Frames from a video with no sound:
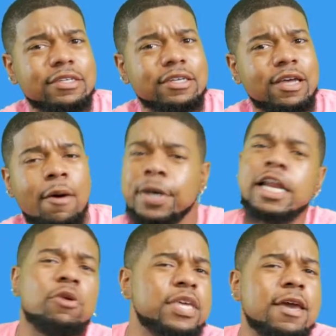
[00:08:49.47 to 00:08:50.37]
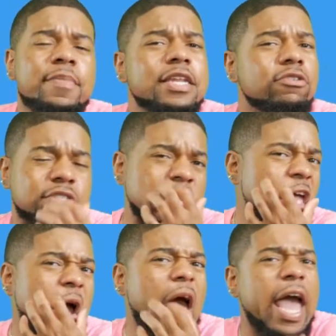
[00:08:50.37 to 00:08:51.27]
But don't give me no
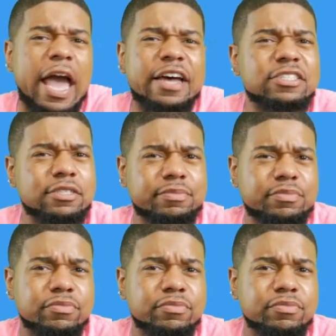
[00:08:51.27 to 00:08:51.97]
stale ass,